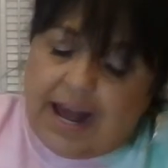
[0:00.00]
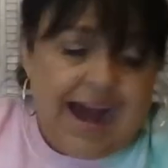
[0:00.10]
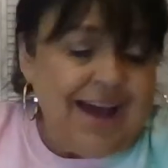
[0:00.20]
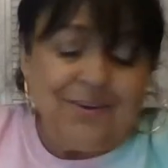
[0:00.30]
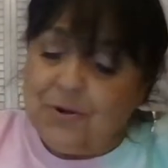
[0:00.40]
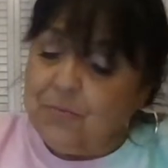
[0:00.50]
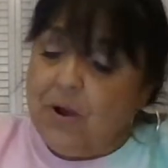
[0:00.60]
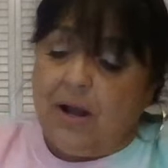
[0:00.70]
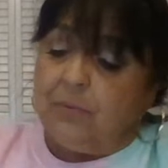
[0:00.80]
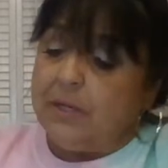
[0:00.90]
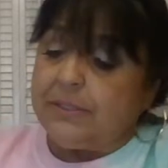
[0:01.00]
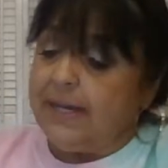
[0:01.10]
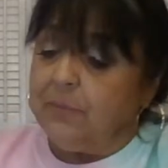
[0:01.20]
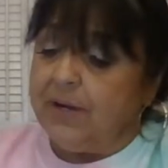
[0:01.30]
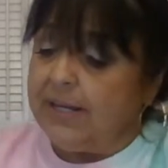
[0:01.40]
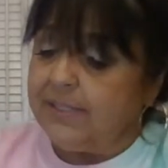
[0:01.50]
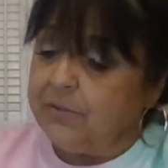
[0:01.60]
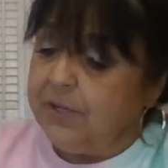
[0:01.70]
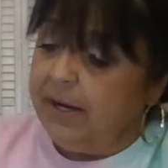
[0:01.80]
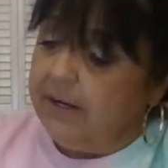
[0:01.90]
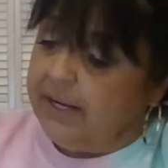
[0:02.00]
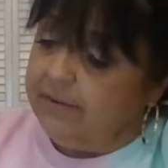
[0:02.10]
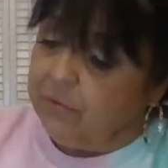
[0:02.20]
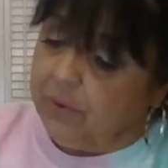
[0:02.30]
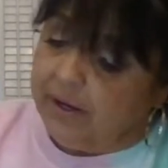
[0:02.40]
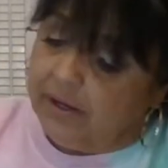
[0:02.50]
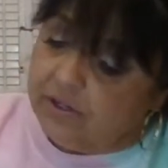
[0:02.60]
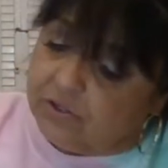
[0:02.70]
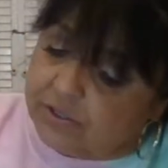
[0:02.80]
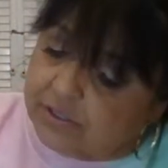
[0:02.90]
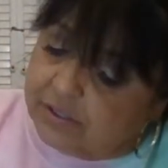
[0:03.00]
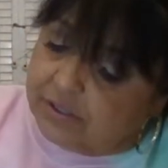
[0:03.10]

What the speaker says: I don't know why I wrote that when I did Carrie everywhere else.